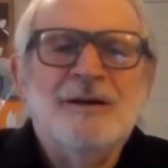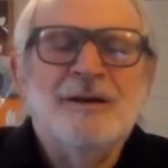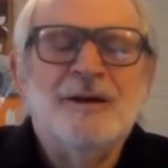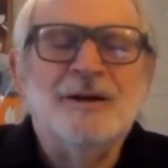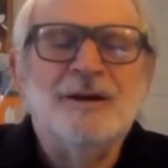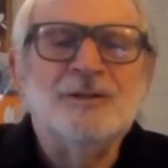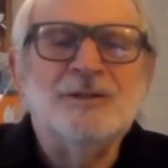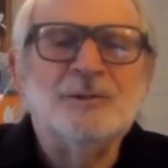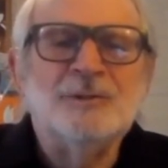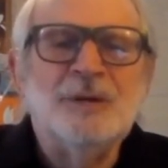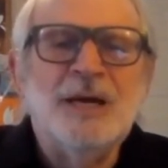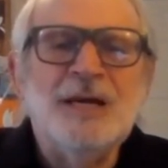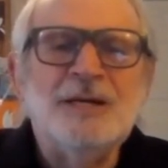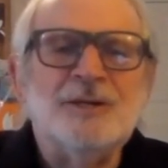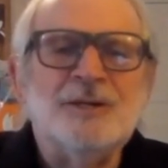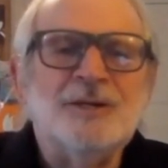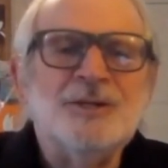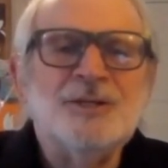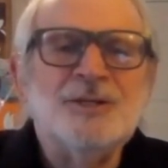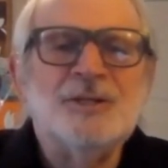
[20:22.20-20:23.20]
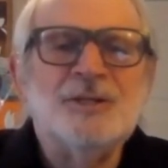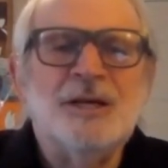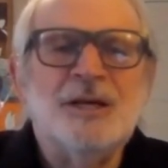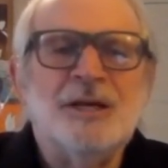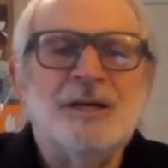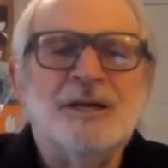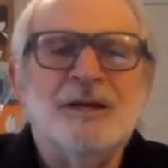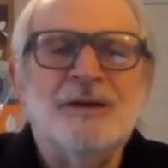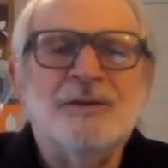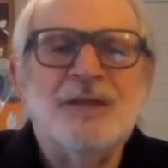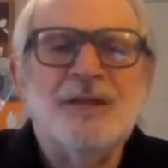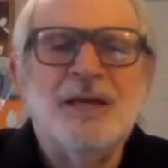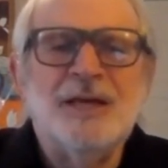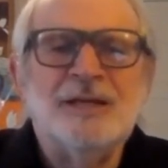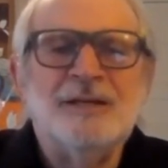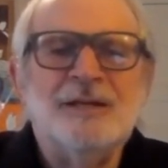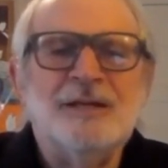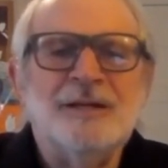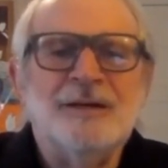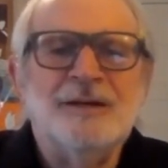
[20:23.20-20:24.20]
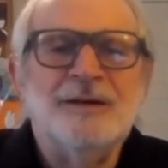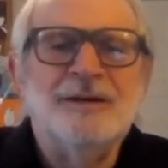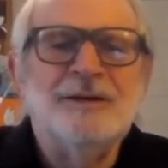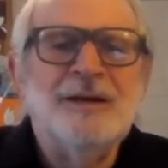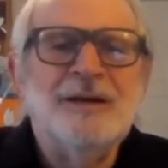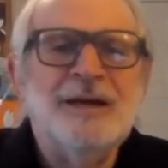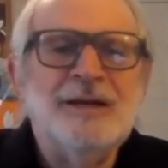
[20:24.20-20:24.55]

traders that,